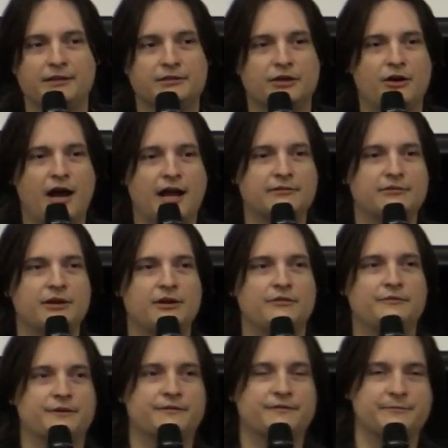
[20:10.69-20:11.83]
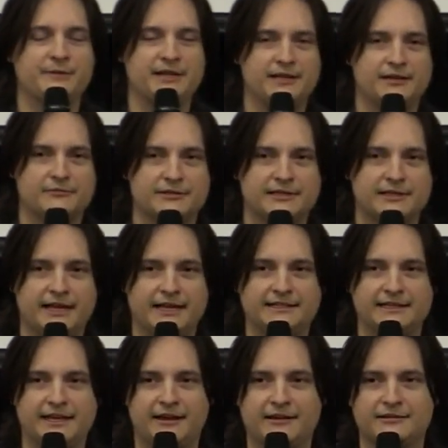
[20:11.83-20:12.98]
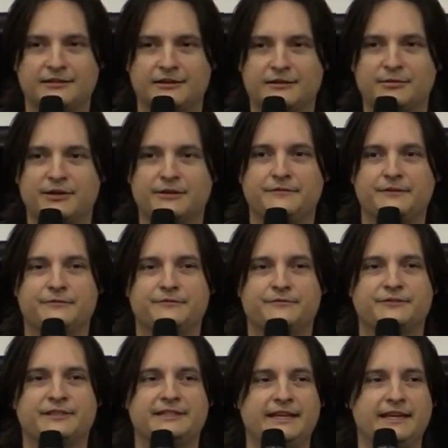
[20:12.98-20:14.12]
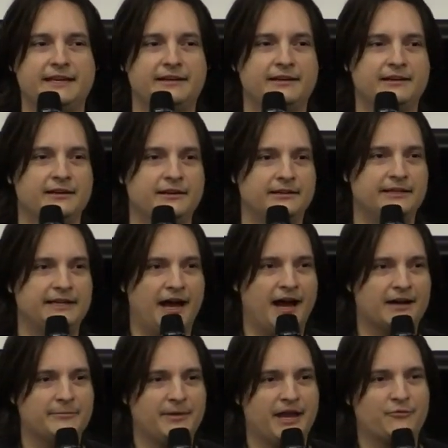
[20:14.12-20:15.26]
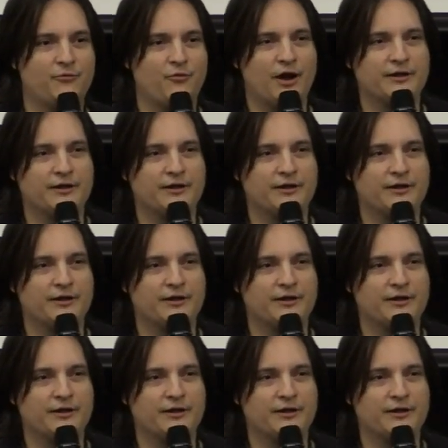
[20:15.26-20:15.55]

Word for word: So I don't know if you're familiar with the next character, but if you've seen the anime